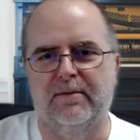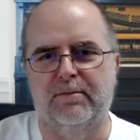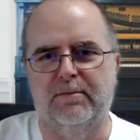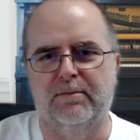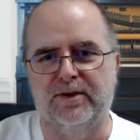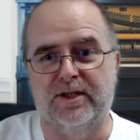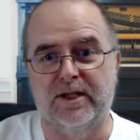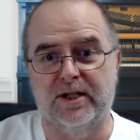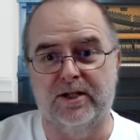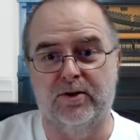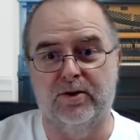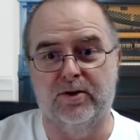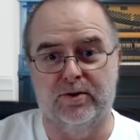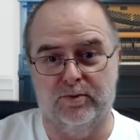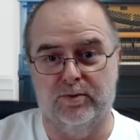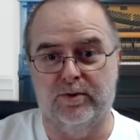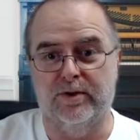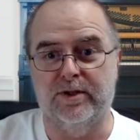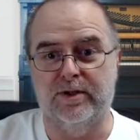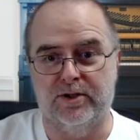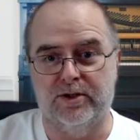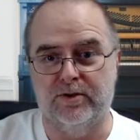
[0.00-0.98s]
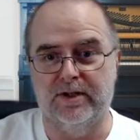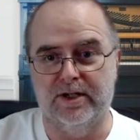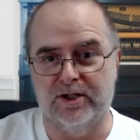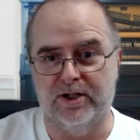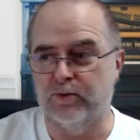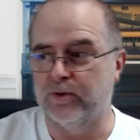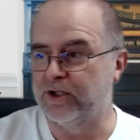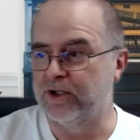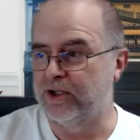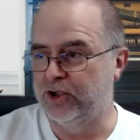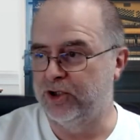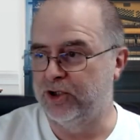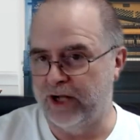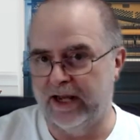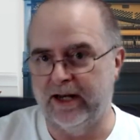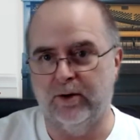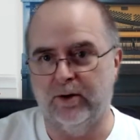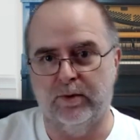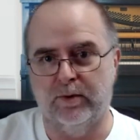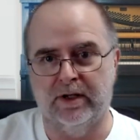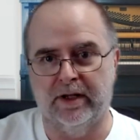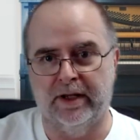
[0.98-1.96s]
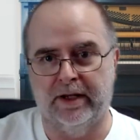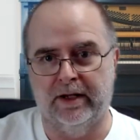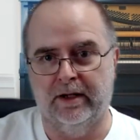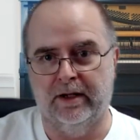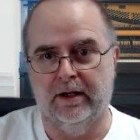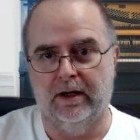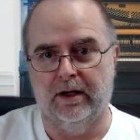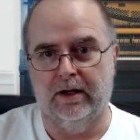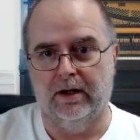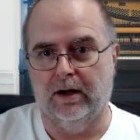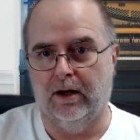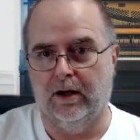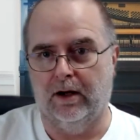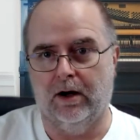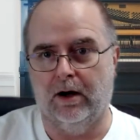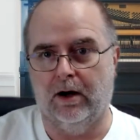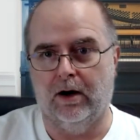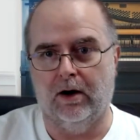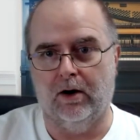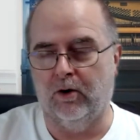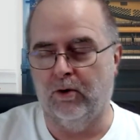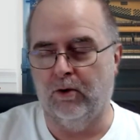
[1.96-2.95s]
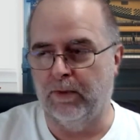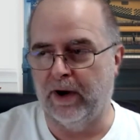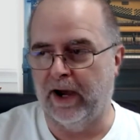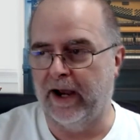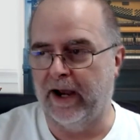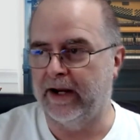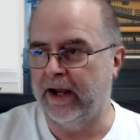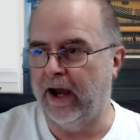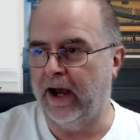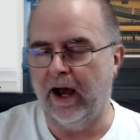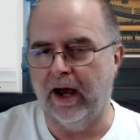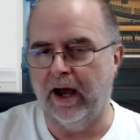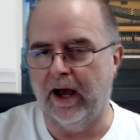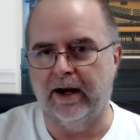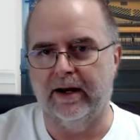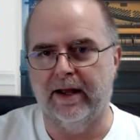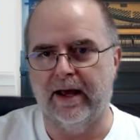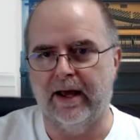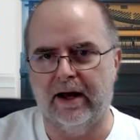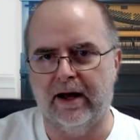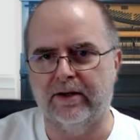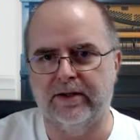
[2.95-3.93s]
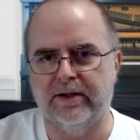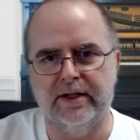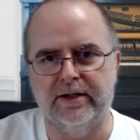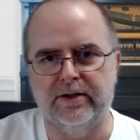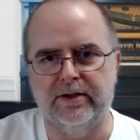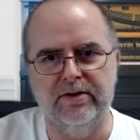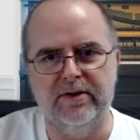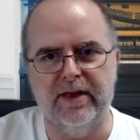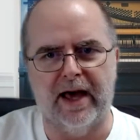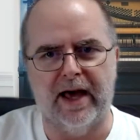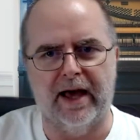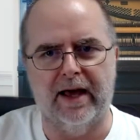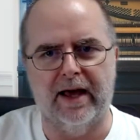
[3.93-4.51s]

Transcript: But this was genuinely, oh my God, how did they do that?